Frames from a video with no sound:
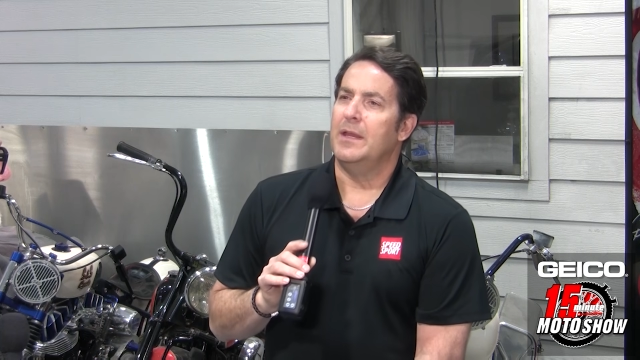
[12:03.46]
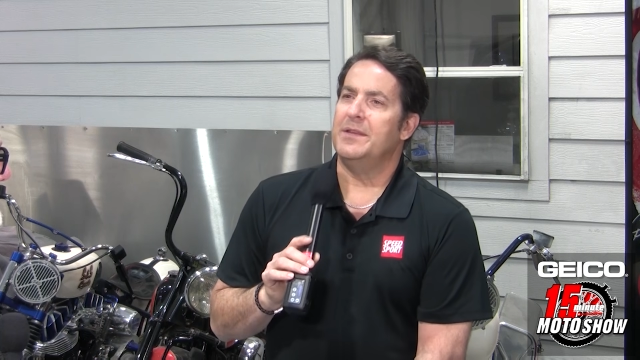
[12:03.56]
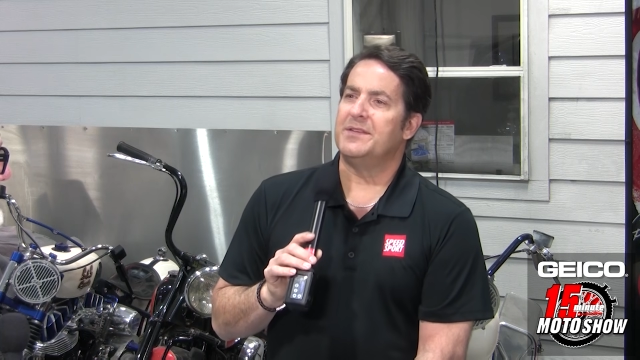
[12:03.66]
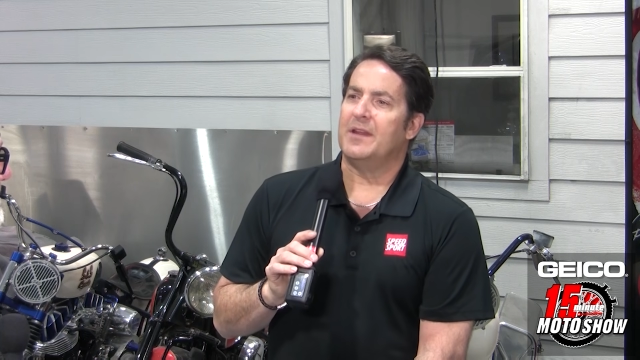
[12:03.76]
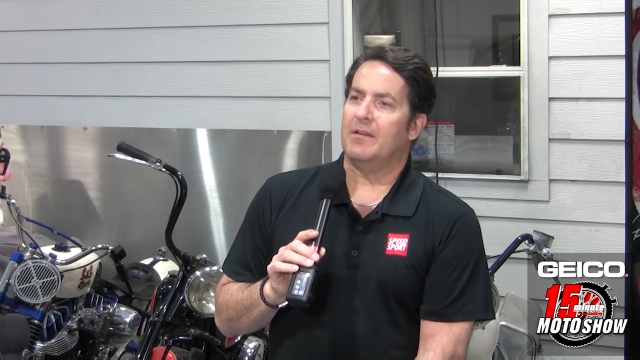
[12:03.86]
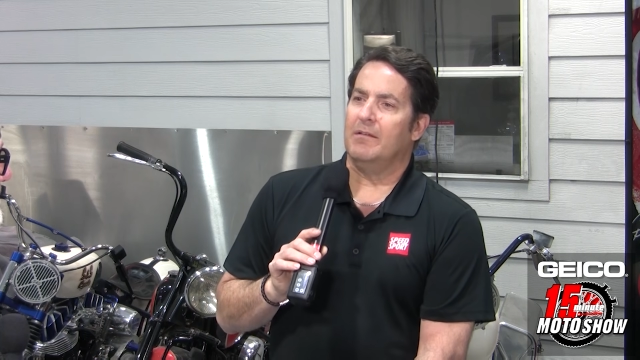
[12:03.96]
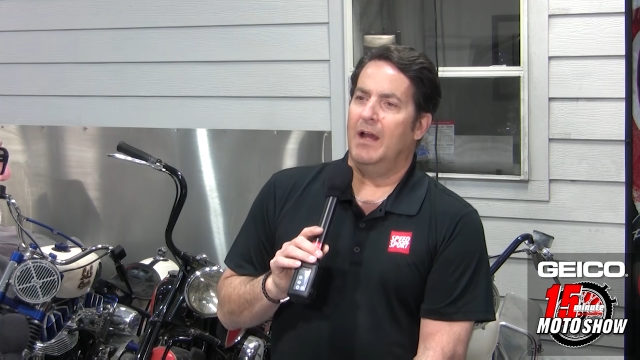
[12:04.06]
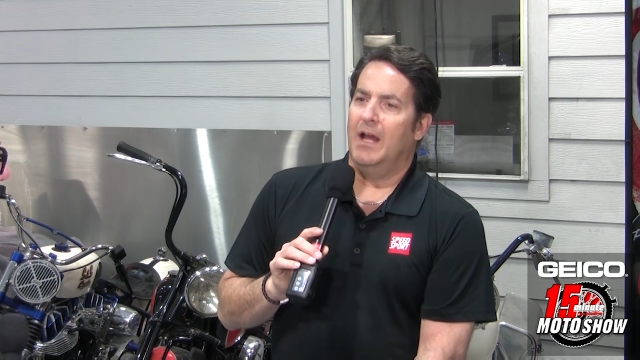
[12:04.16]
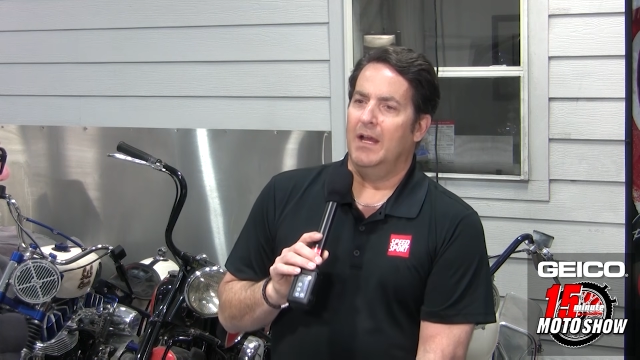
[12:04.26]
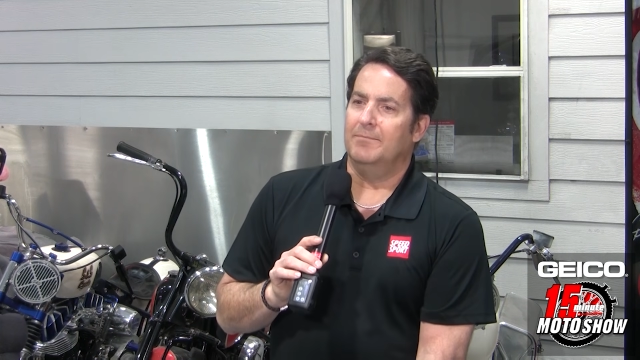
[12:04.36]
Is there
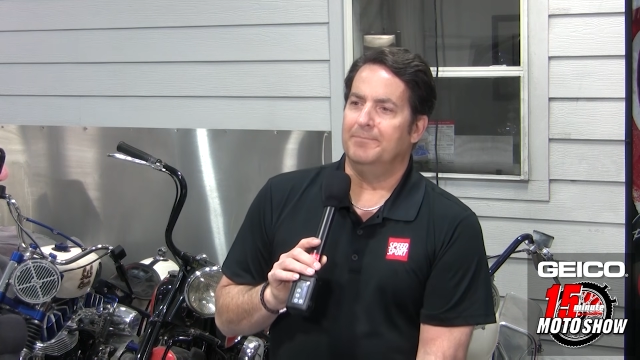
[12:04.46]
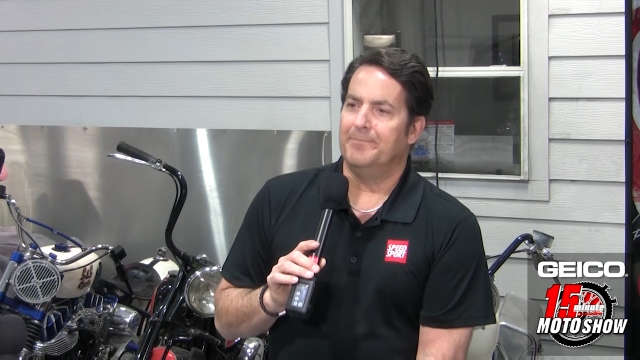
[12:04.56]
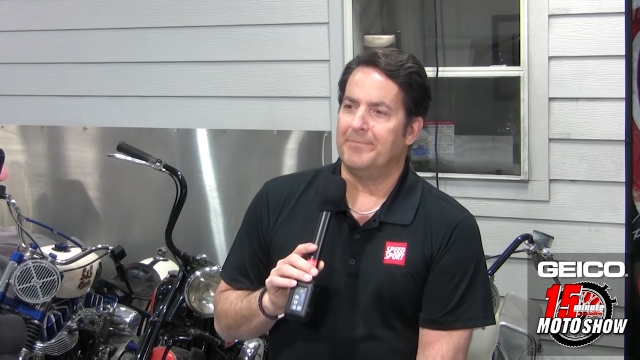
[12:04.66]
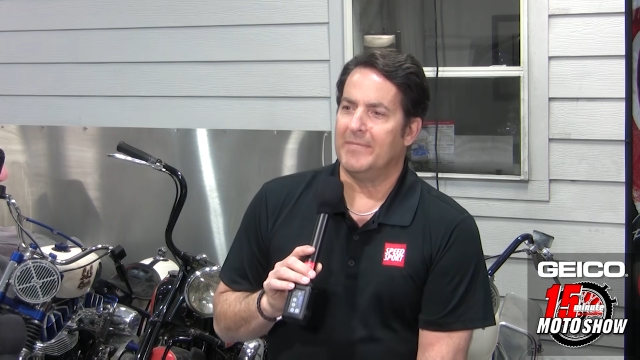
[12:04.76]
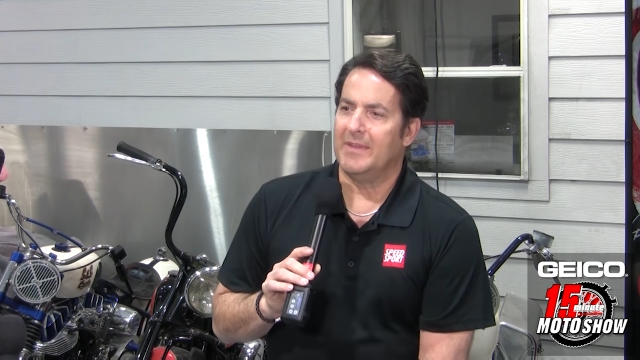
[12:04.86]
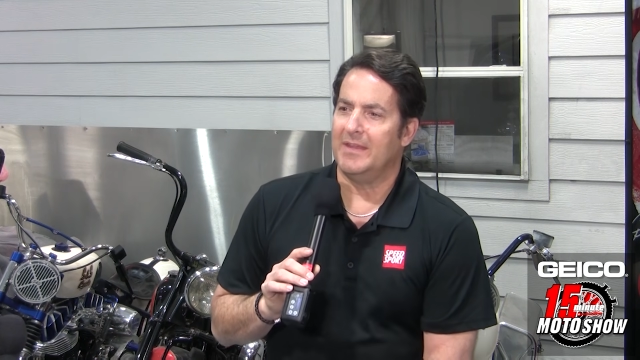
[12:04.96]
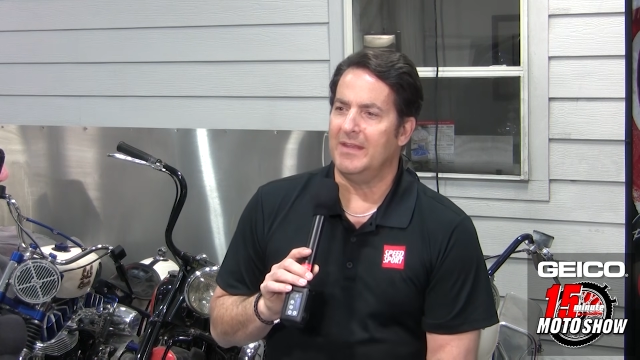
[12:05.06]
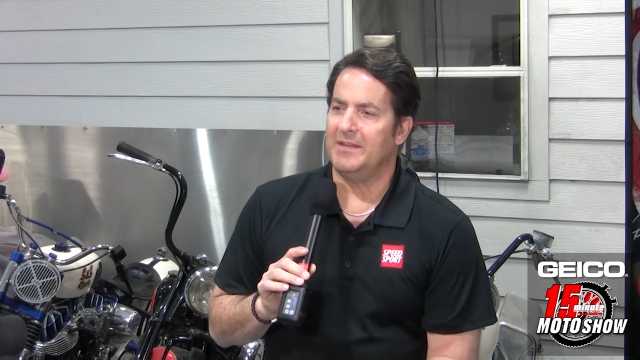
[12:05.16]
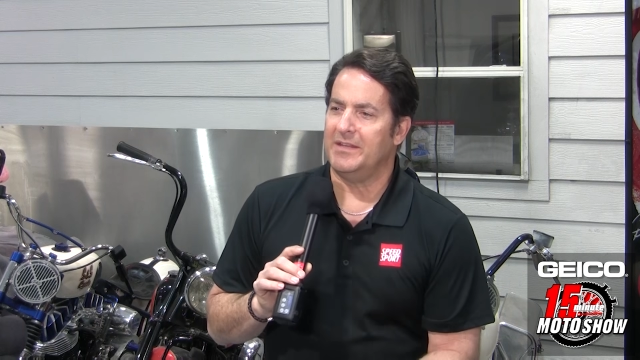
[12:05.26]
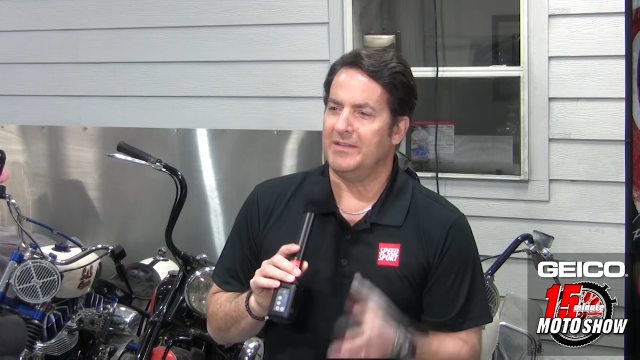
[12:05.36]
uh,
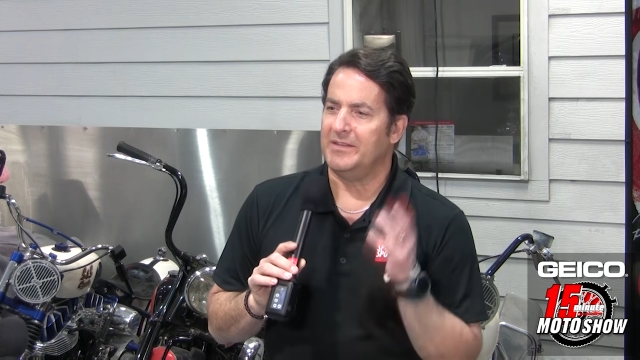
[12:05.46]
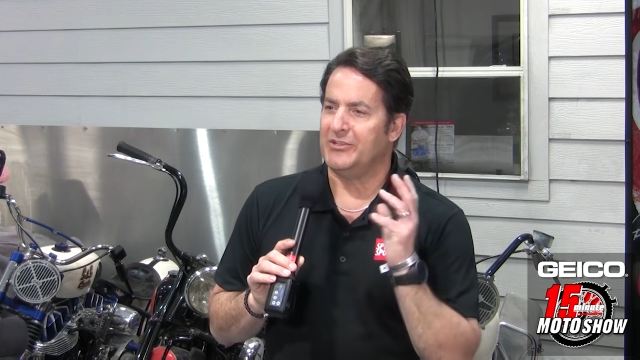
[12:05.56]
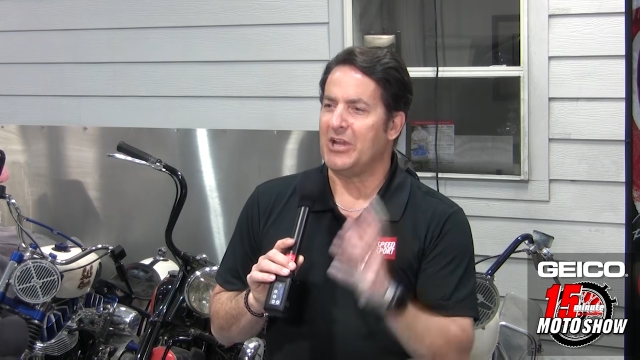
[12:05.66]
the